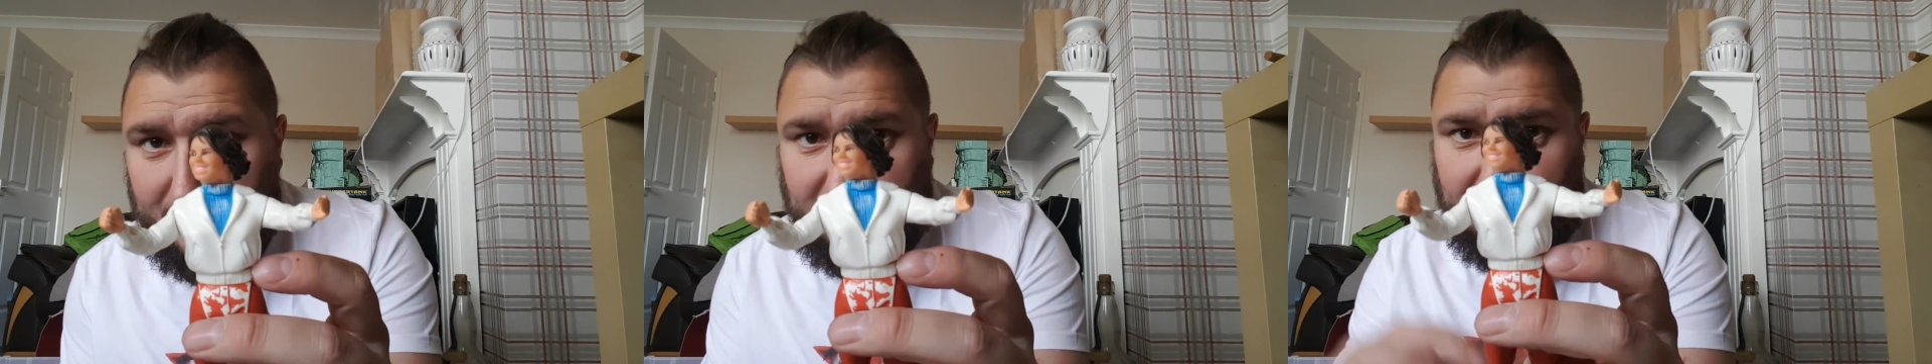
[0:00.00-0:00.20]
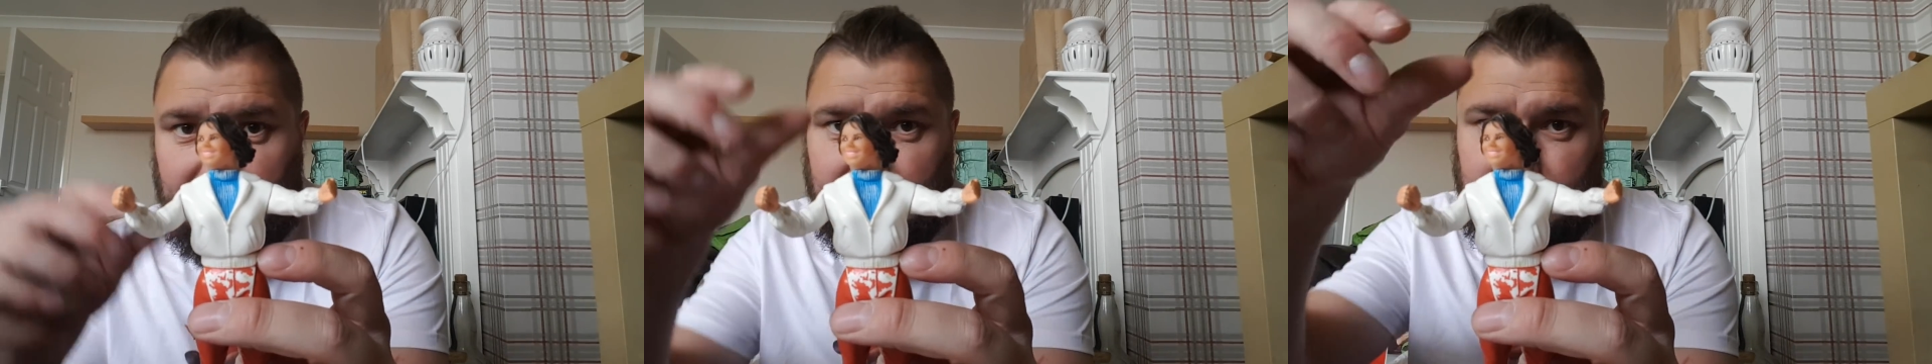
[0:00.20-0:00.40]

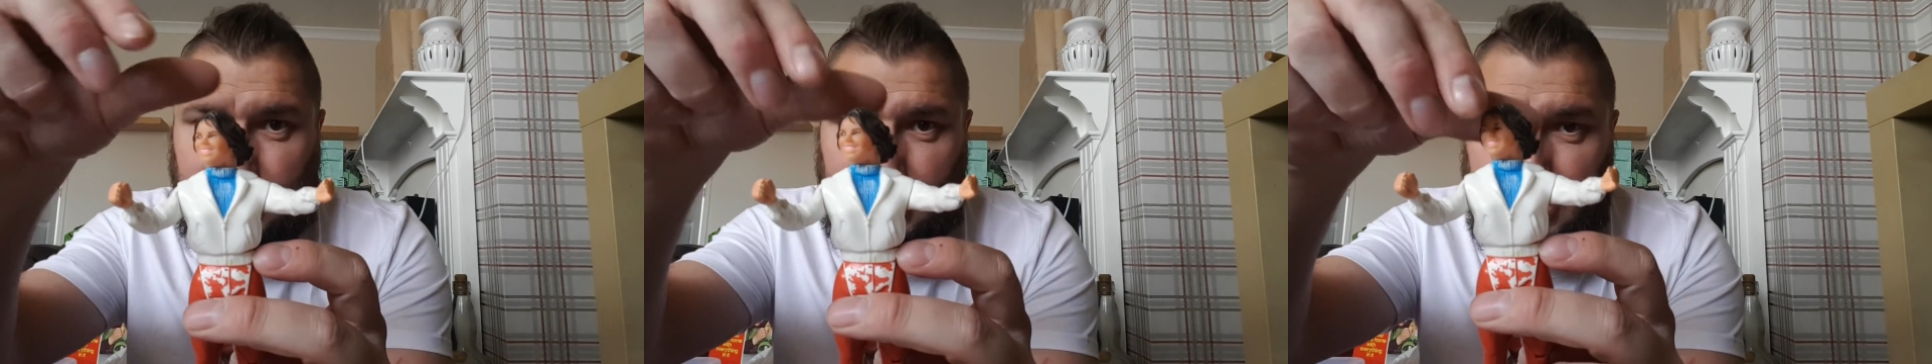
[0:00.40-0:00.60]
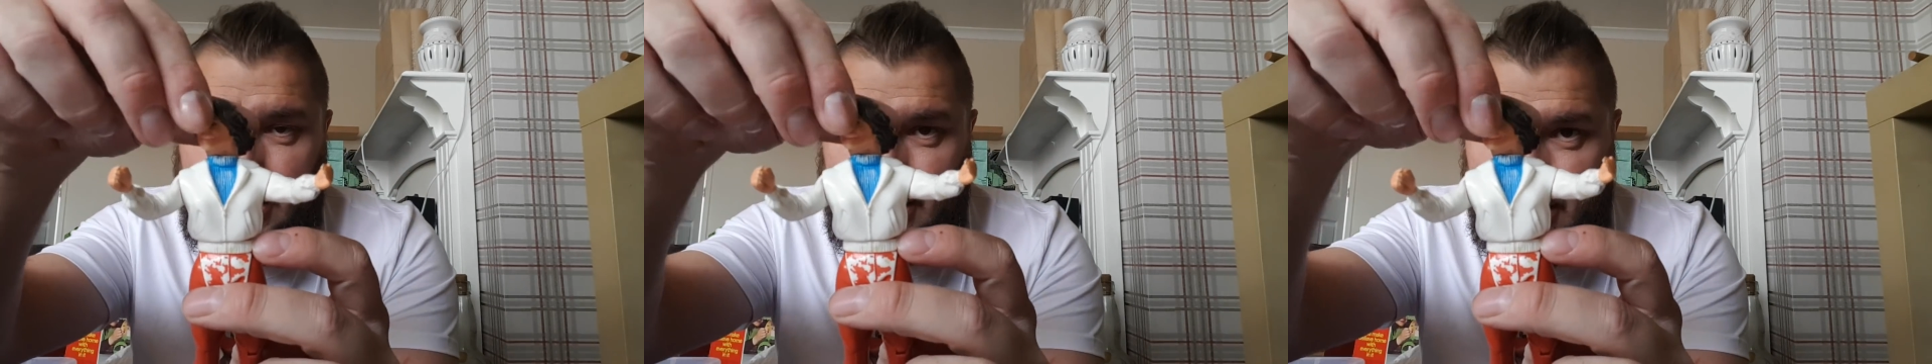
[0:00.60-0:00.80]
the
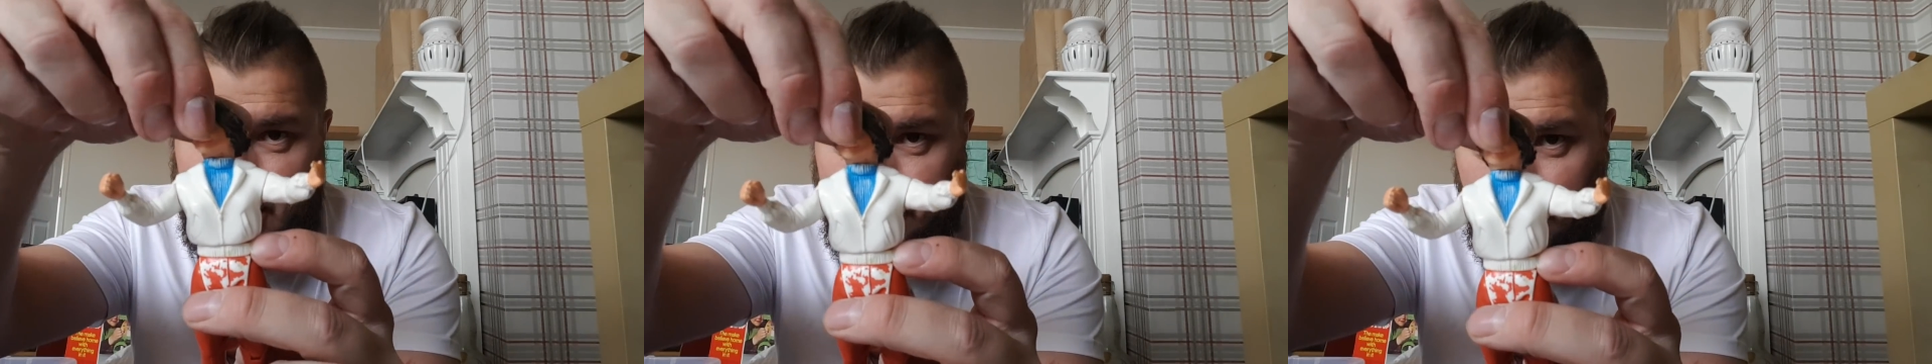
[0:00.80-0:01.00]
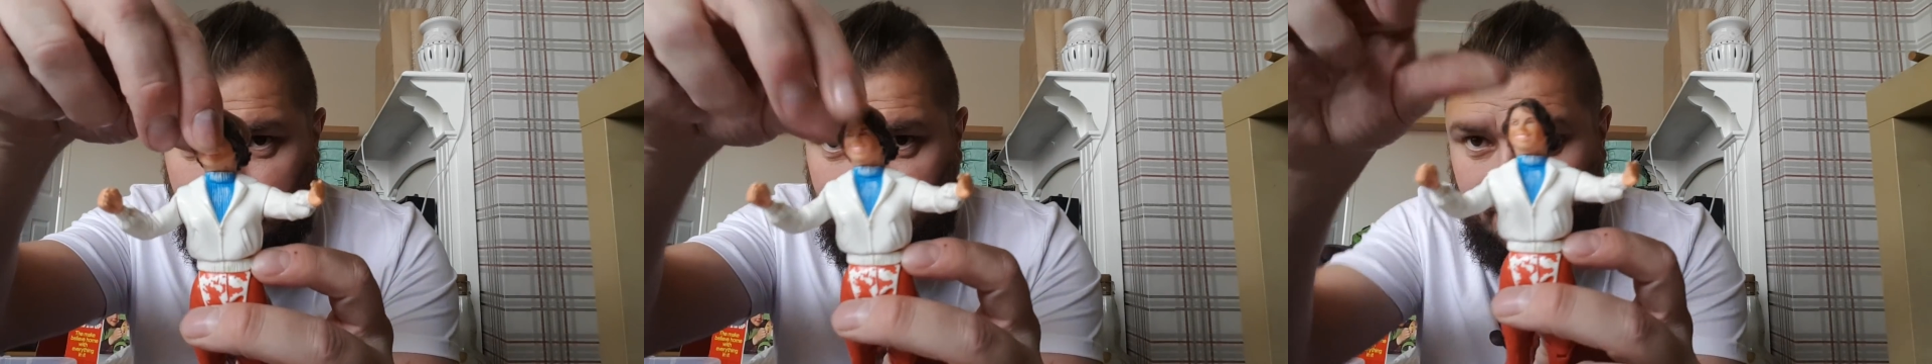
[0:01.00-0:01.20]

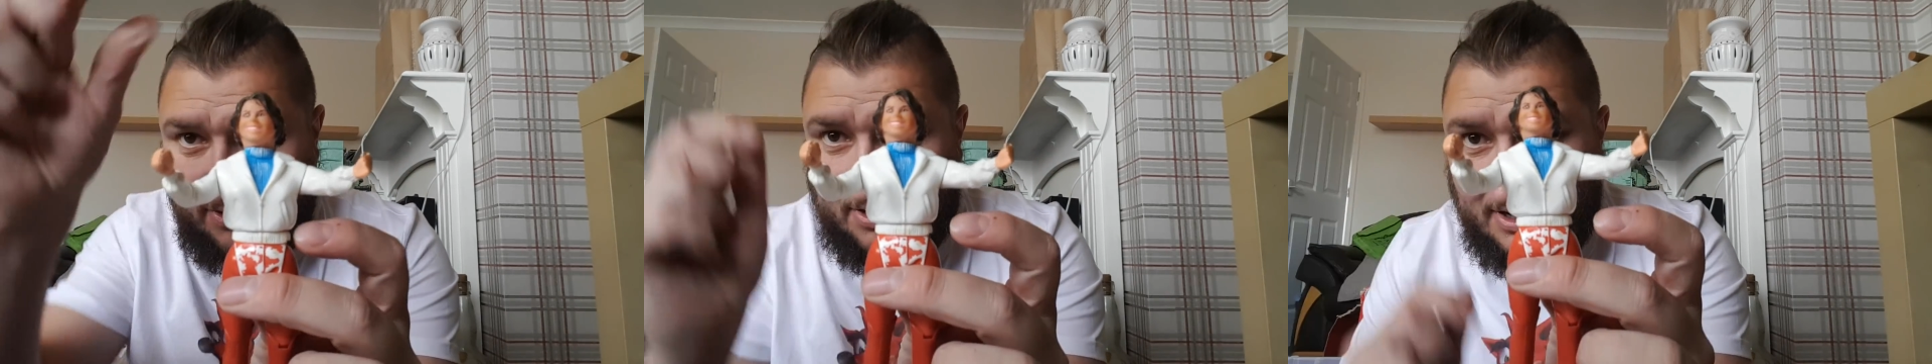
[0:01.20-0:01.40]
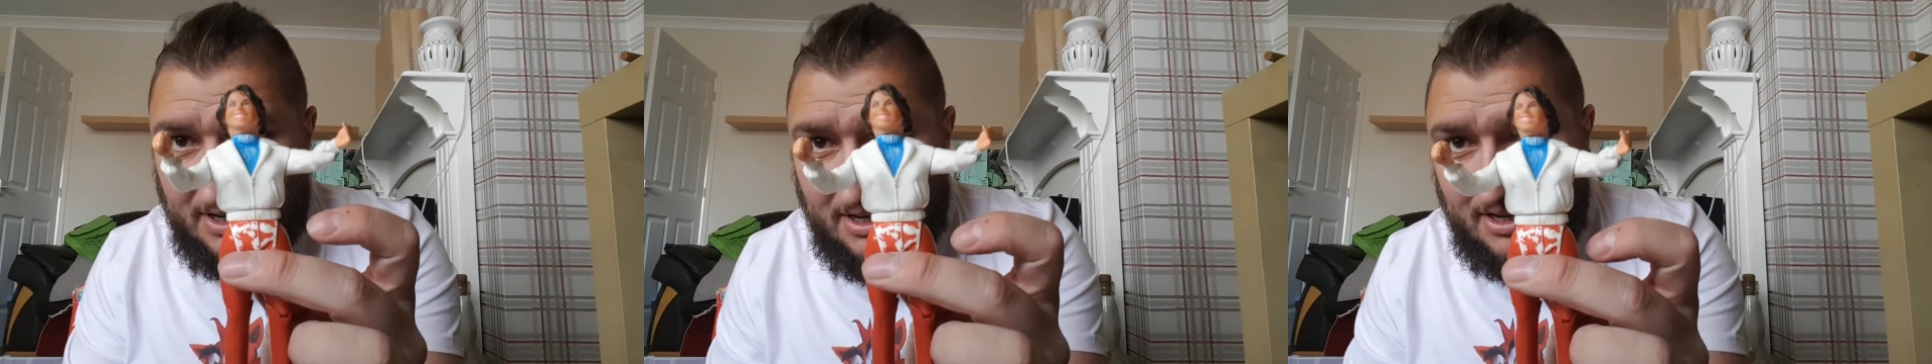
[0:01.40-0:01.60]
A-Team on the run.